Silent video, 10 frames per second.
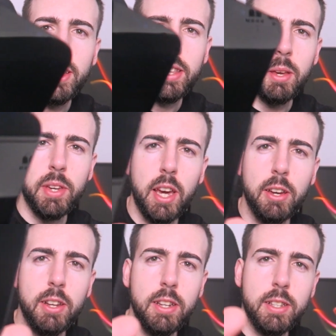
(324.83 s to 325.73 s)
There we go.
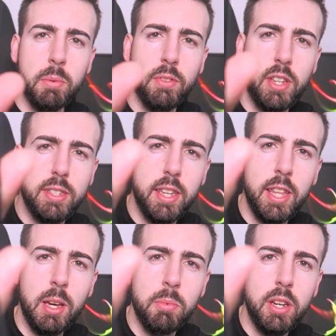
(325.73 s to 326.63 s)
I don't know if you can see
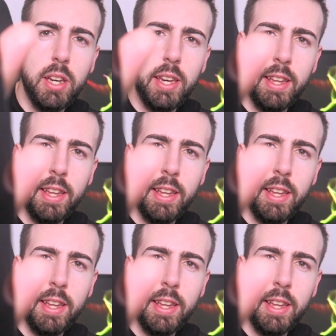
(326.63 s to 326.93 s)
that, but